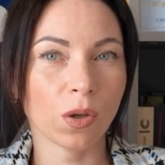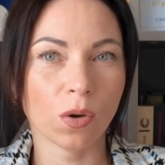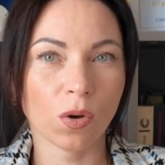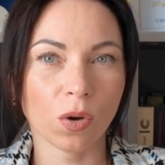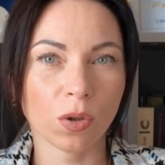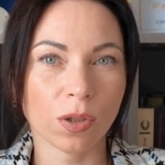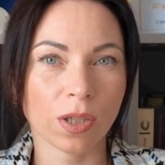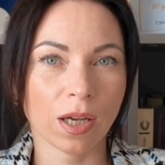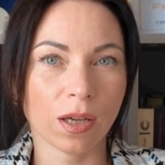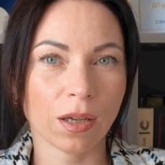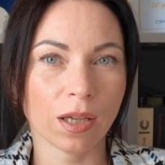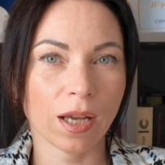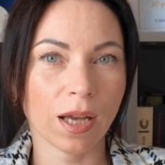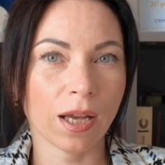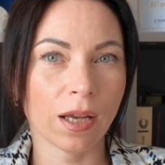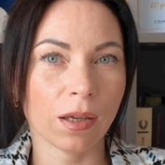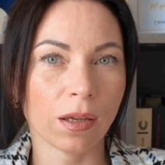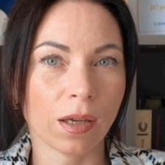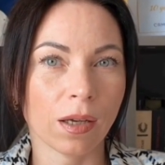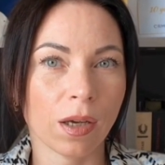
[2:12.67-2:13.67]
On the other
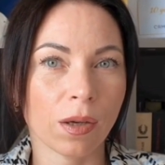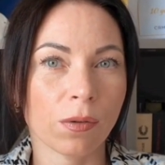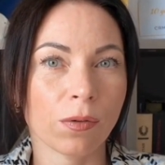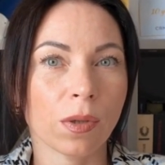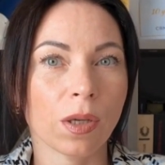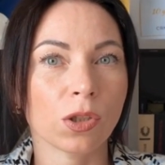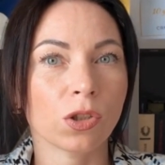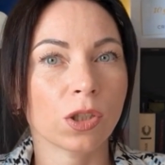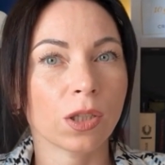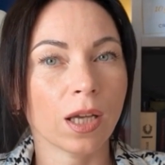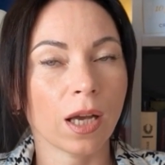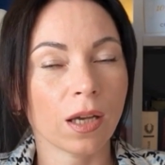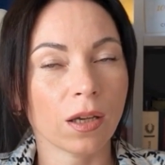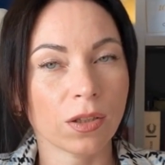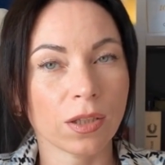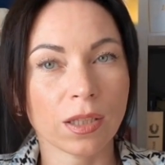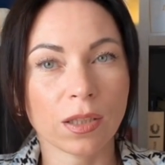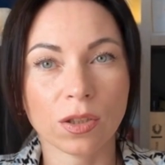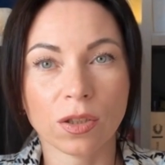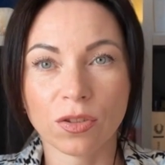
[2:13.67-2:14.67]
hand,
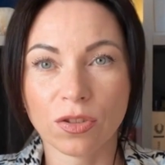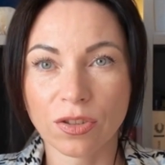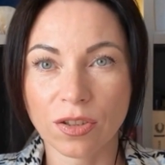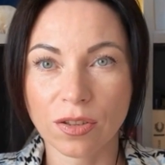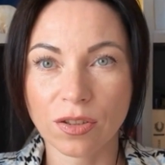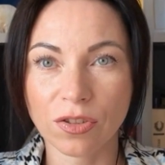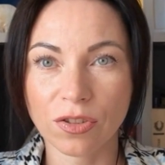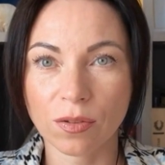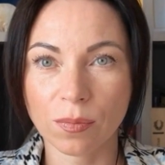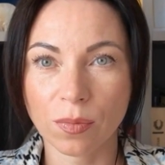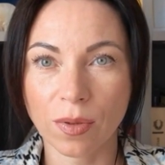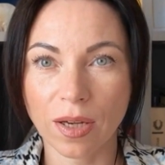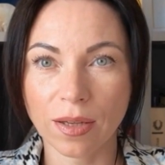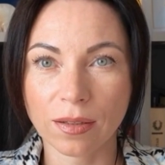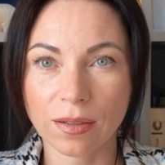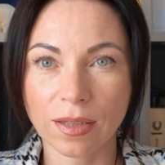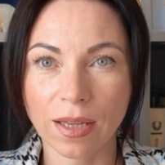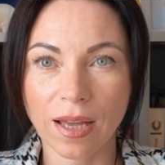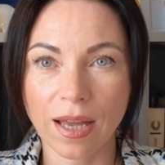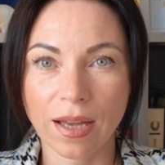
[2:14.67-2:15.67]
functionality considers the
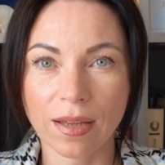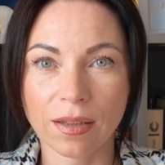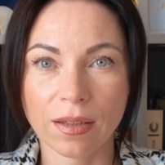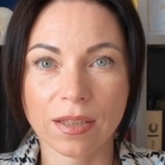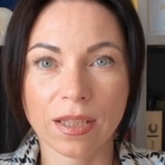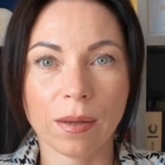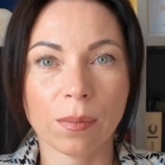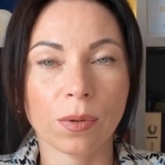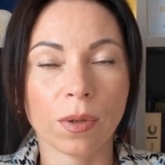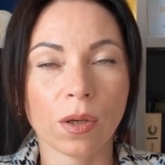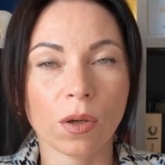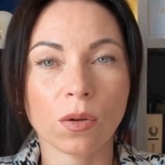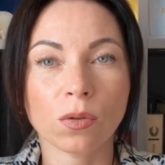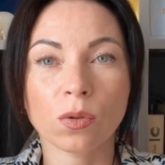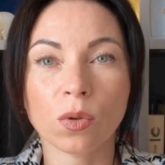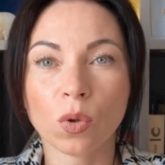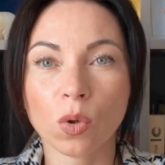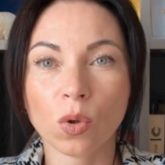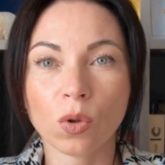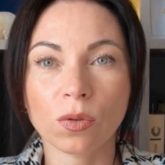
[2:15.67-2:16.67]
breadth and depth
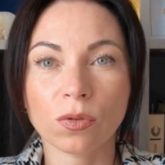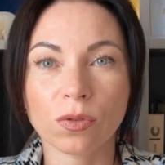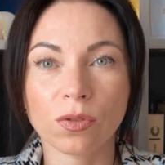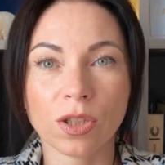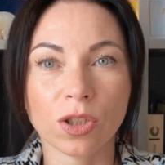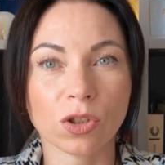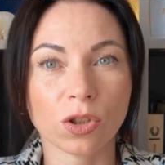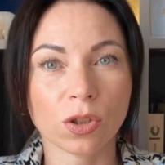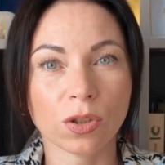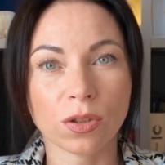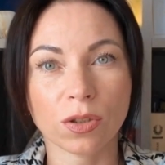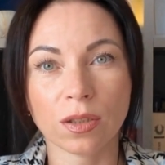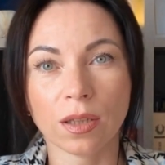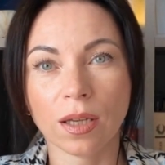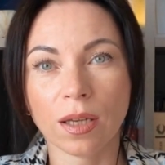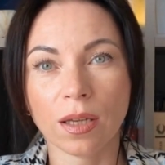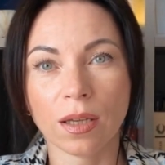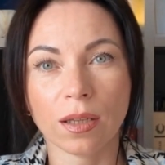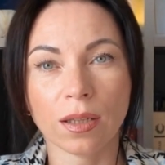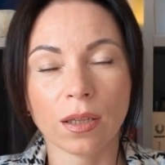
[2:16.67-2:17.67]
of core features,
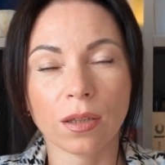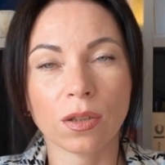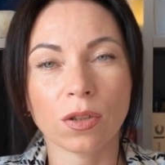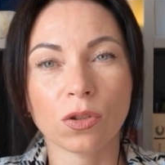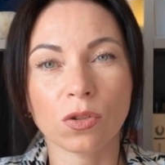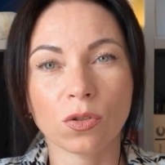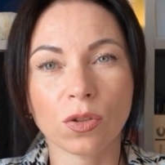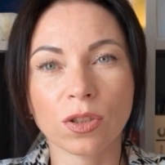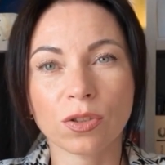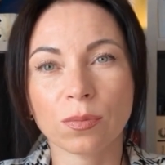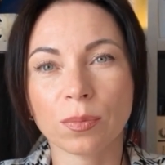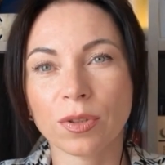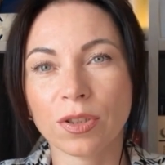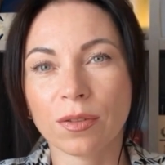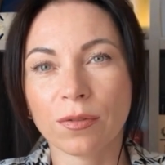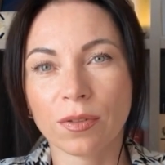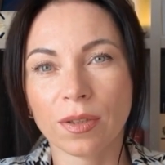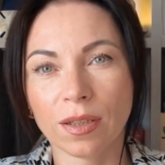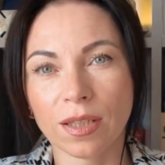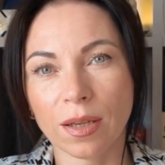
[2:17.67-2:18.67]

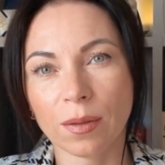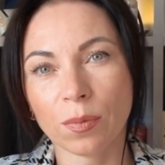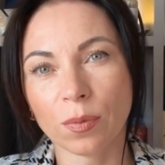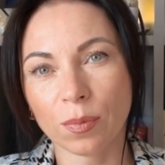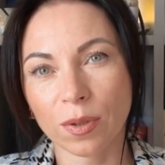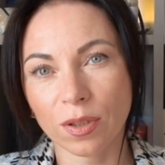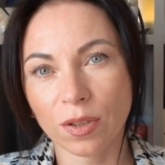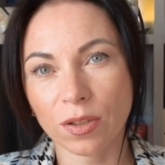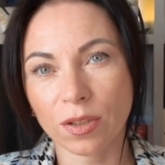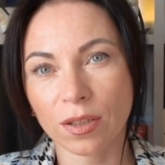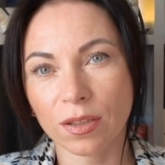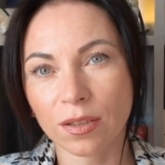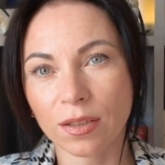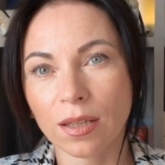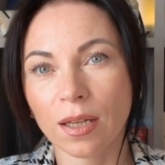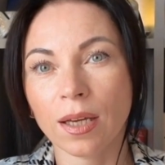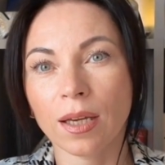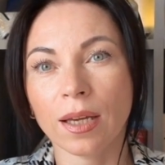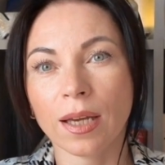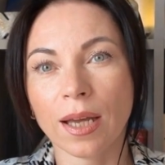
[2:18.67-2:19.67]
industry-specific capabilities,
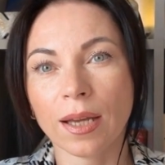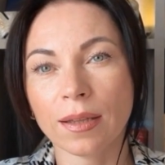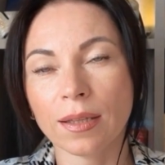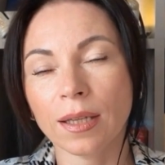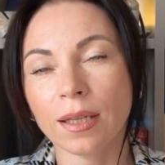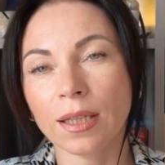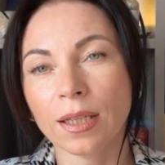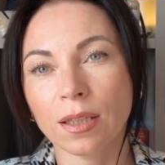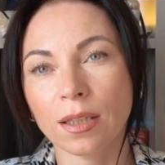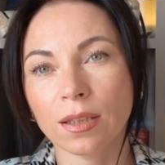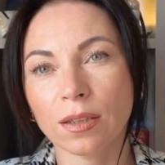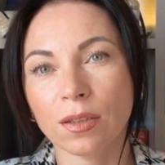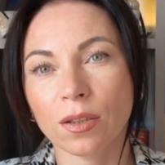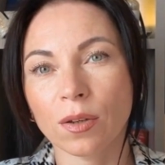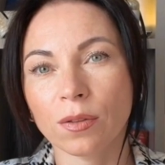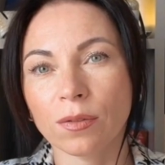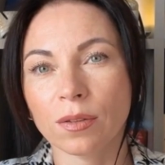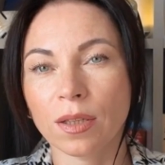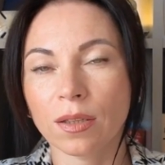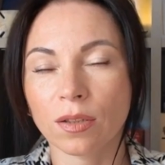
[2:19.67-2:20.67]
and the ease
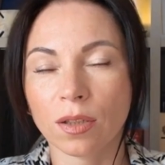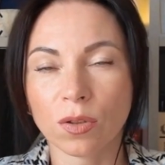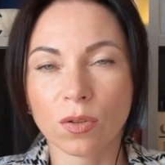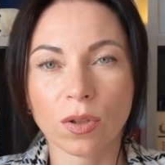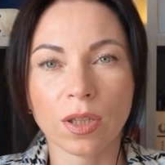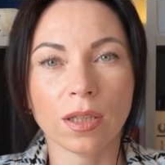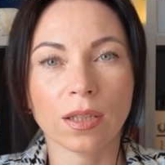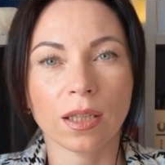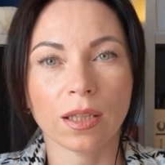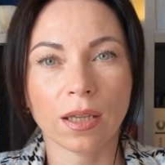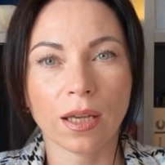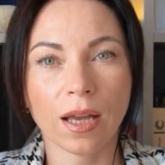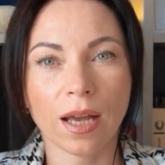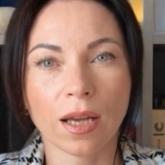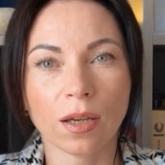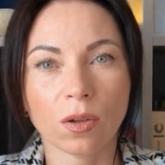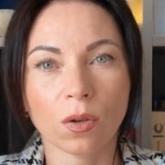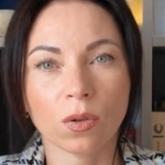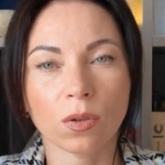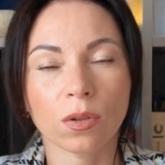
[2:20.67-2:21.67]
of integrating
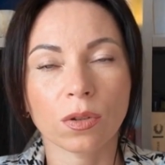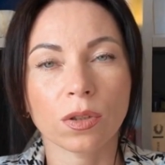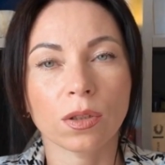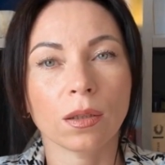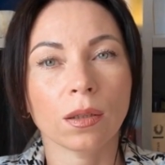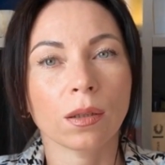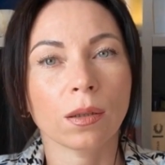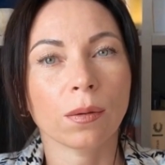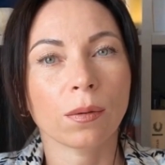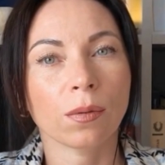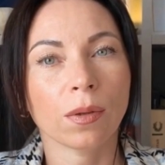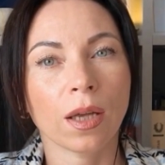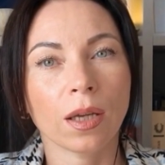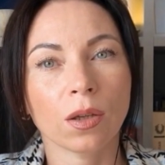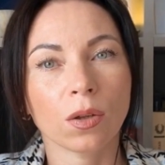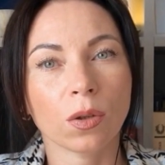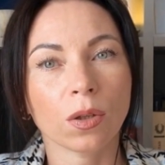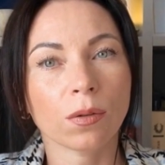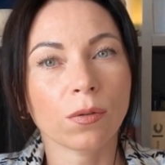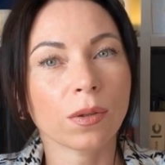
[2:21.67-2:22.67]
add-ons.
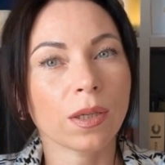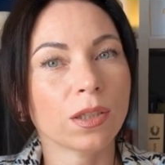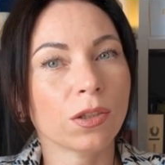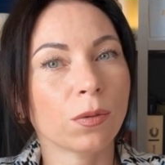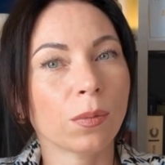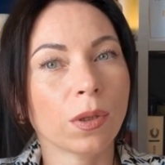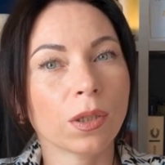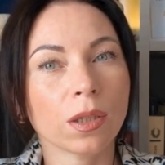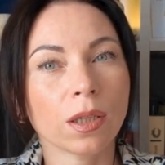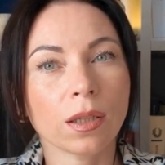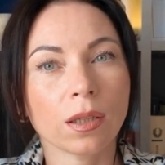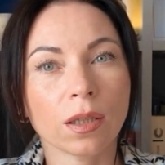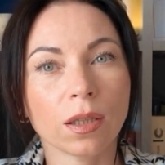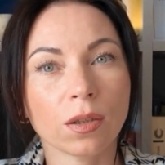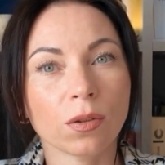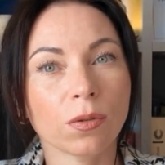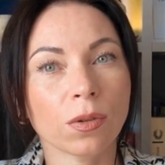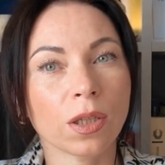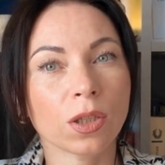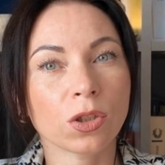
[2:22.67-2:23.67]
Vendor investment in
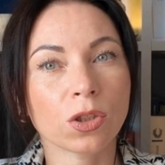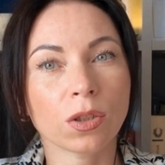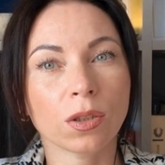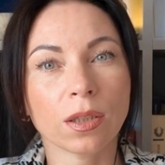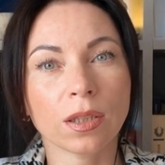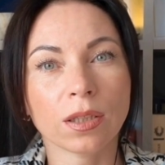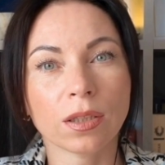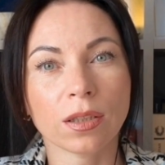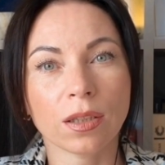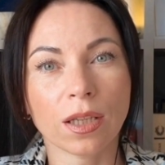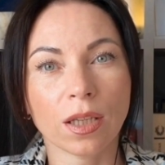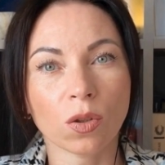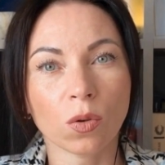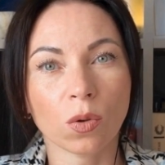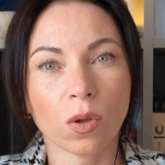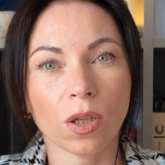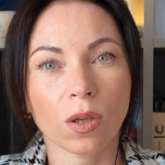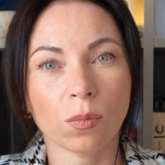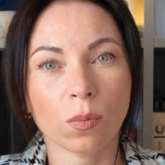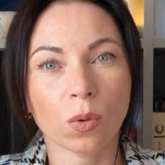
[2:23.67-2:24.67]
innovation is
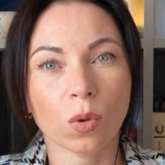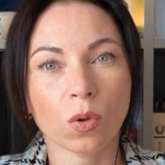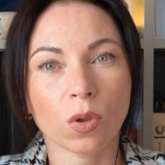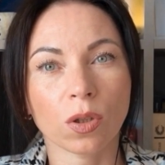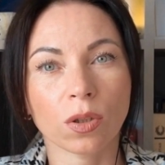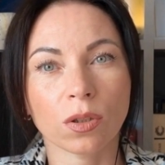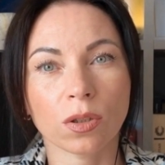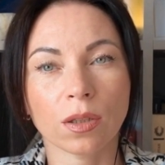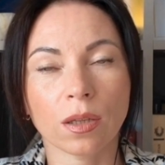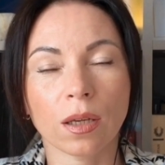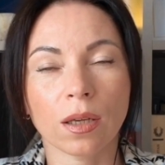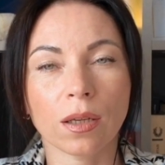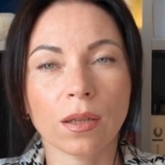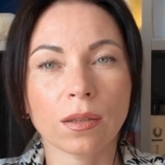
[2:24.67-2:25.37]
equally important.